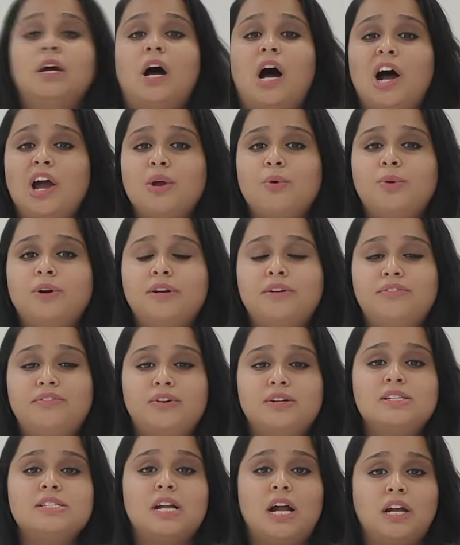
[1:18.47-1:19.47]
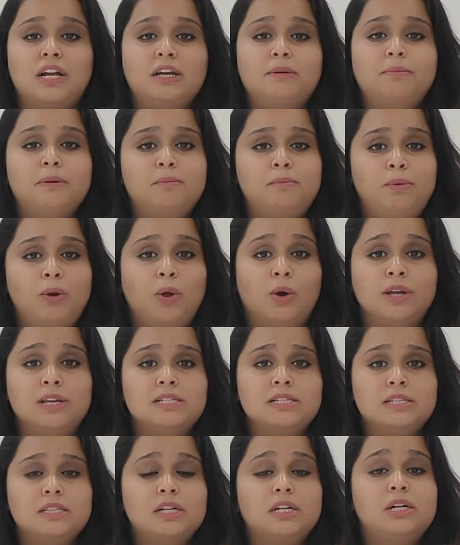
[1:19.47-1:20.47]
However, for startup
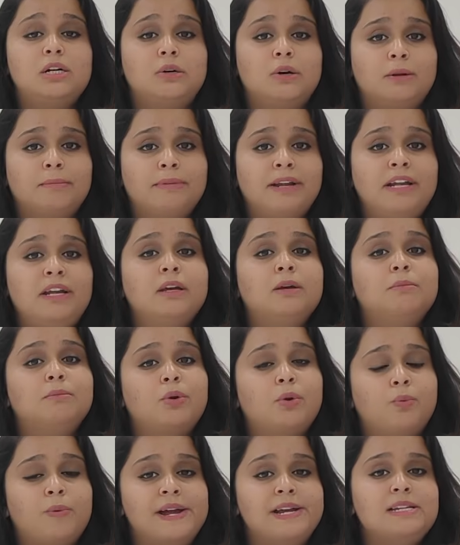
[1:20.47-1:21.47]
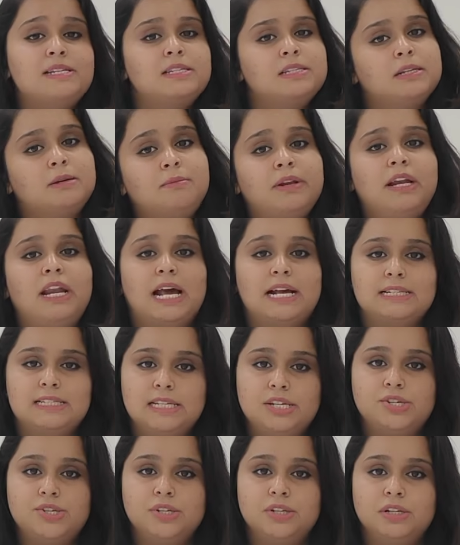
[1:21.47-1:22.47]
employees, the government provides some
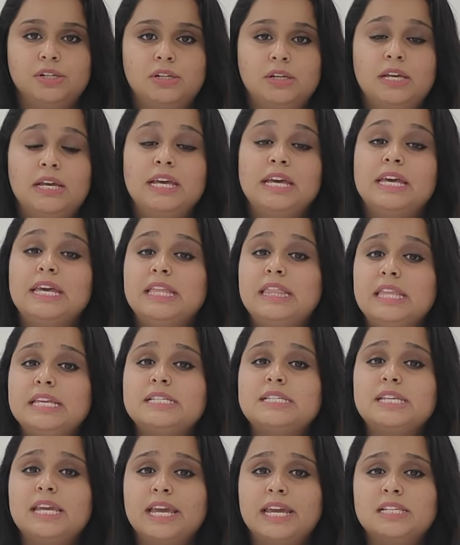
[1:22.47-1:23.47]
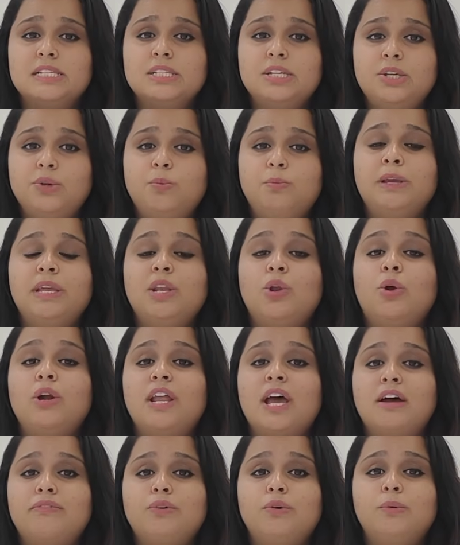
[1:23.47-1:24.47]
relaxation. In this case, you may not
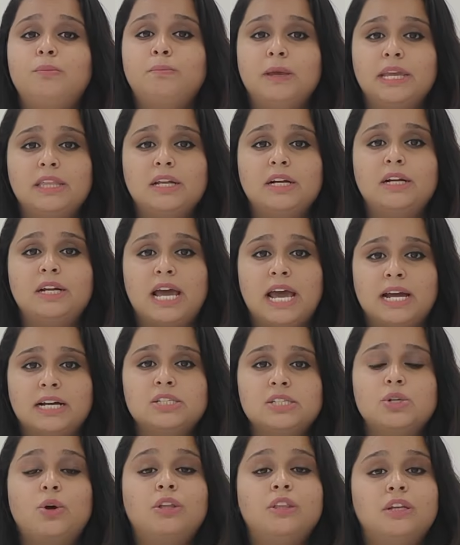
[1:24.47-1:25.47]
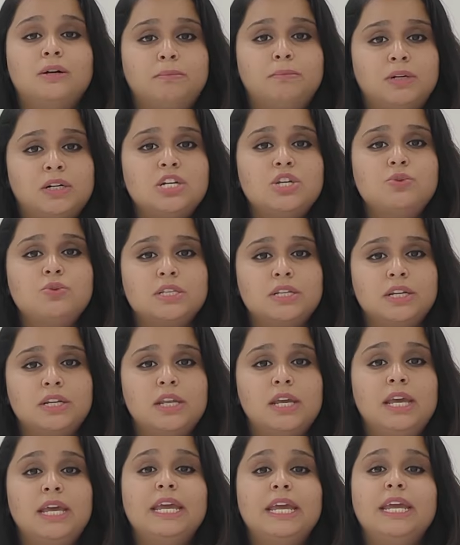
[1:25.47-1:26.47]
have to pay the tax on the perquisite
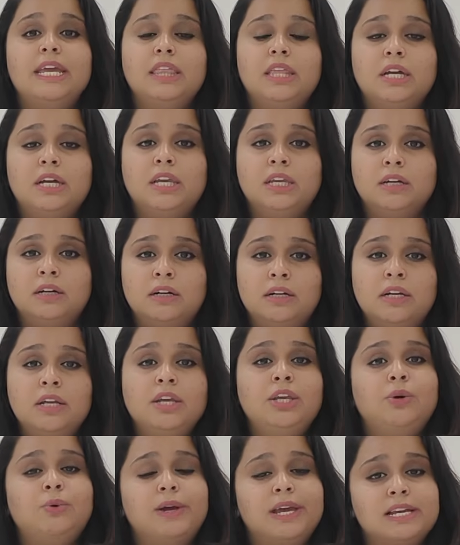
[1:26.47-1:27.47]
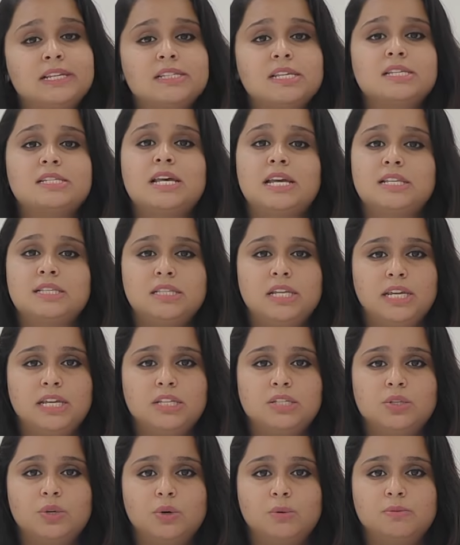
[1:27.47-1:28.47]
in the year you exercise the
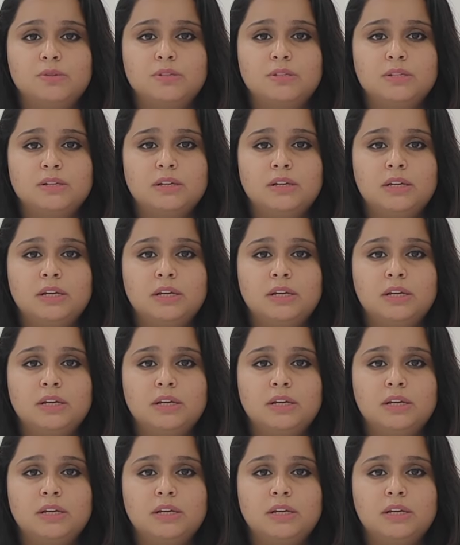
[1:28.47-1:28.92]
ESOPs.